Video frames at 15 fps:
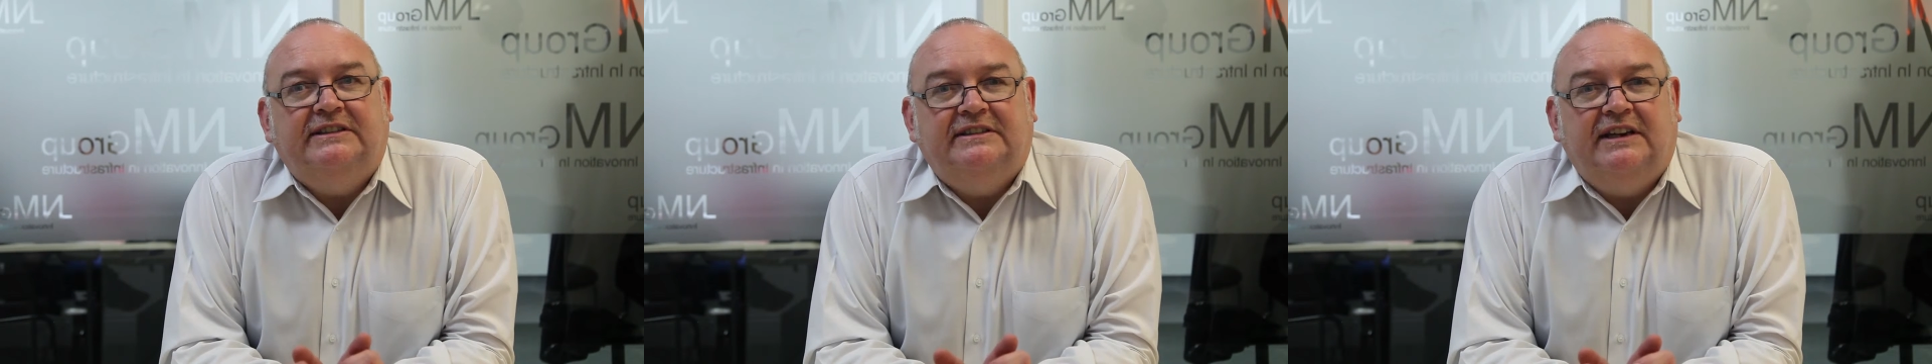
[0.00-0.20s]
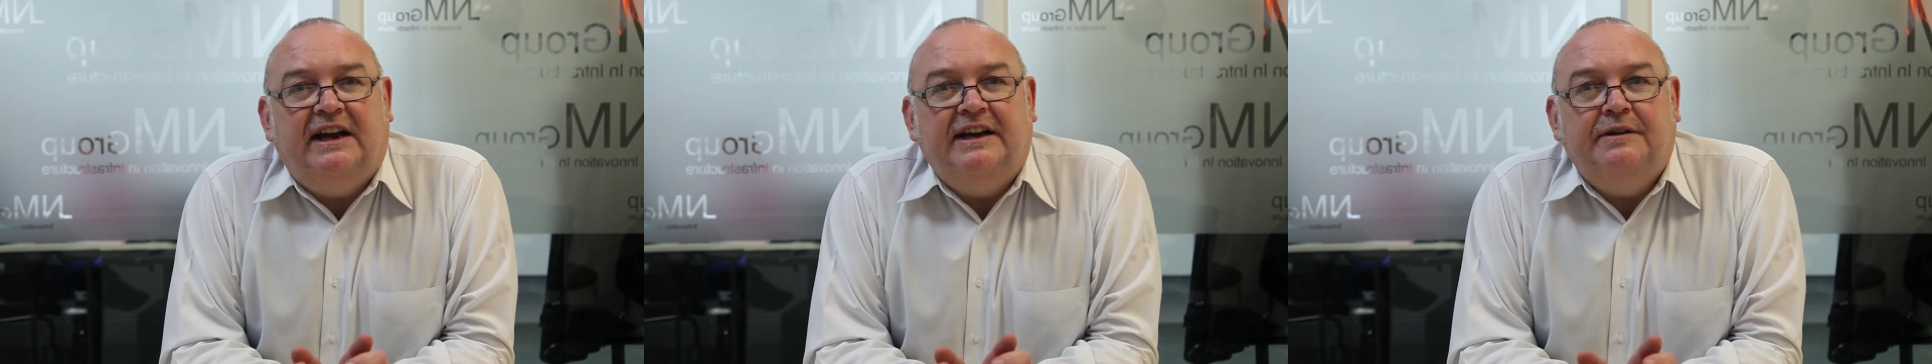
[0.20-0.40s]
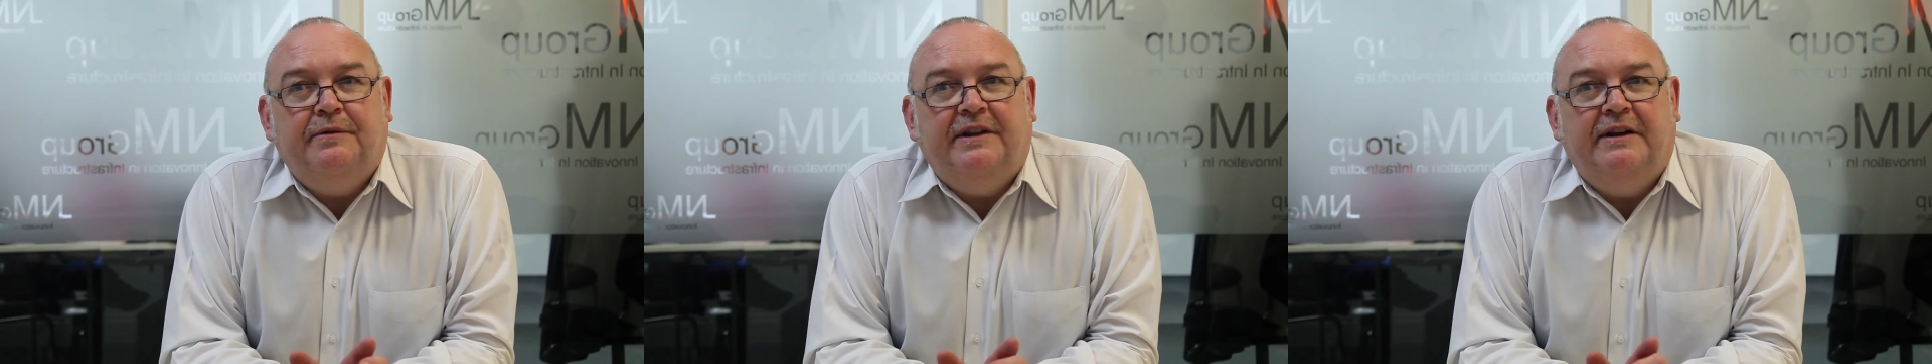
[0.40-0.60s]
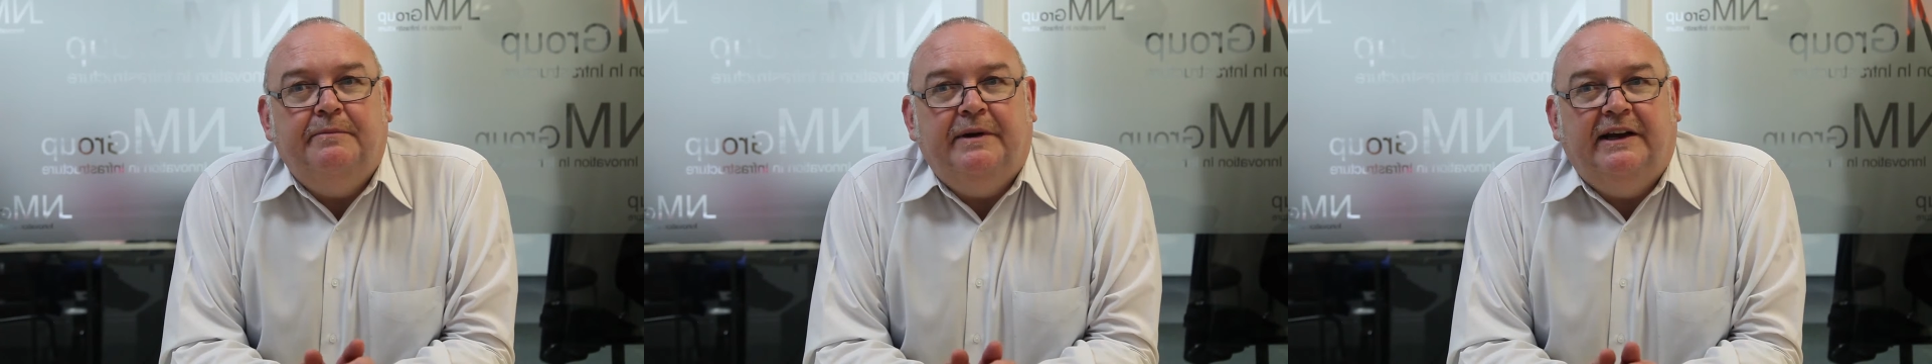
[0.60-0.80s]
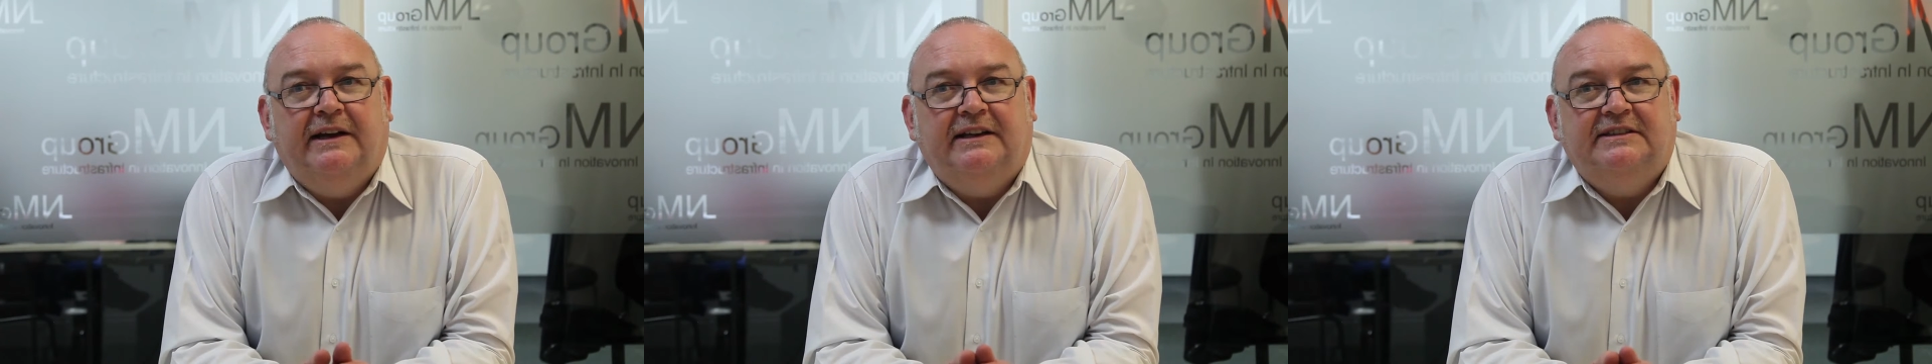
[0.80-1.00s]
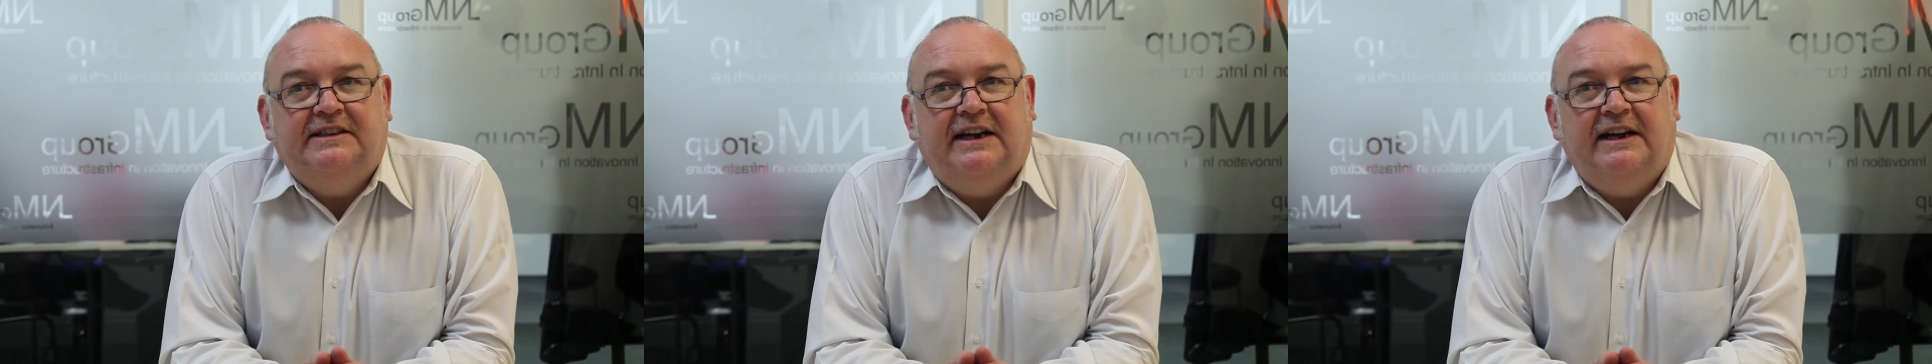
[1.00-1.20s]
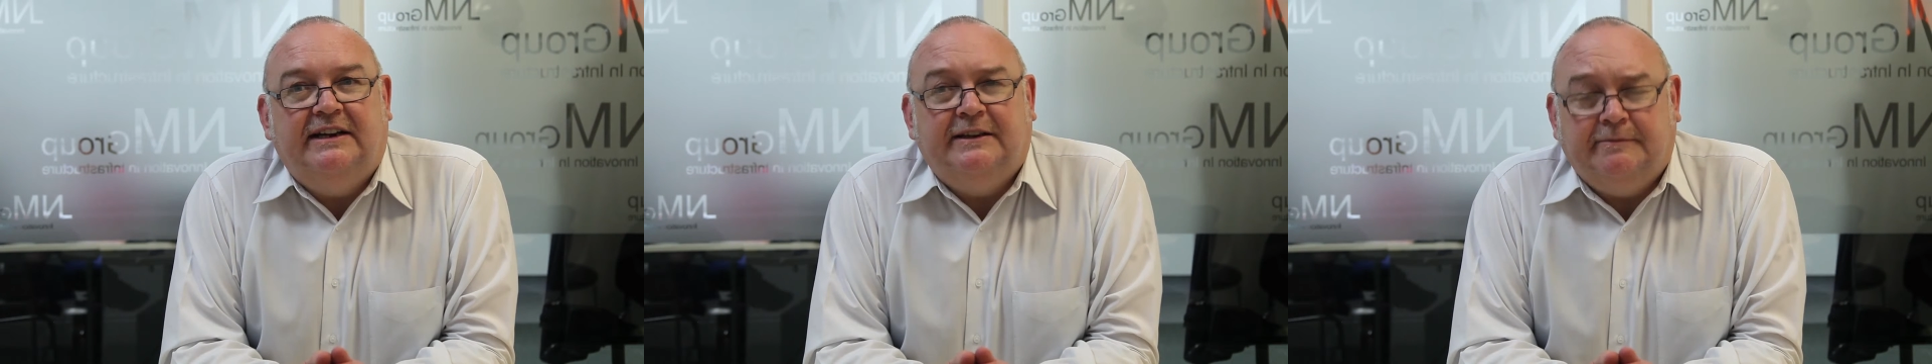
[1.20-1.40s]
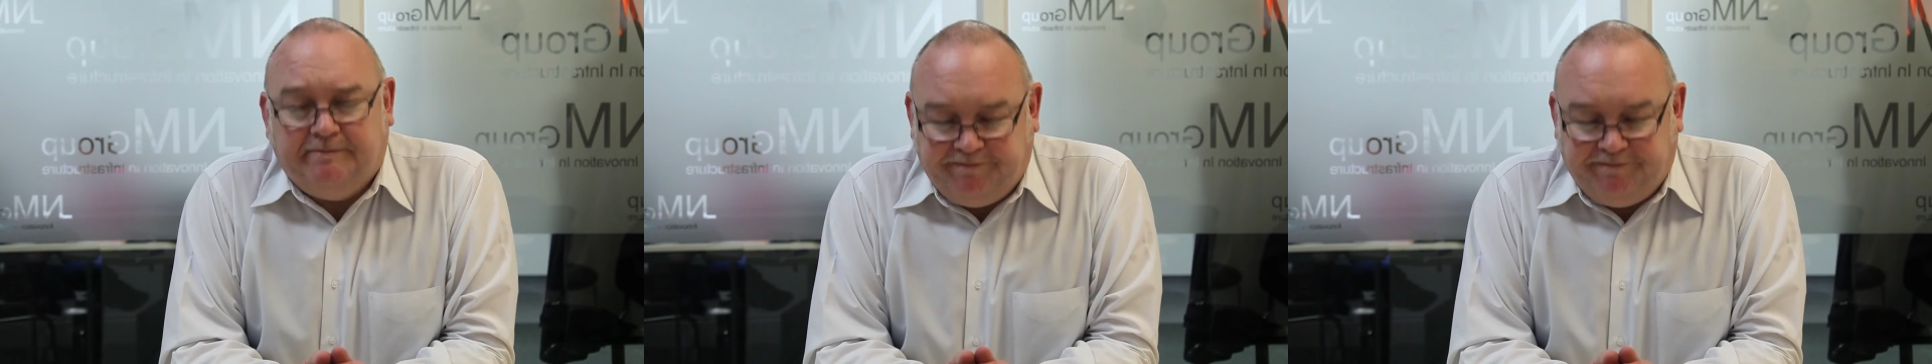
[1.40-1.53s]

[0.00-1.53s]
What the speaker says: assigned within PLS CAD.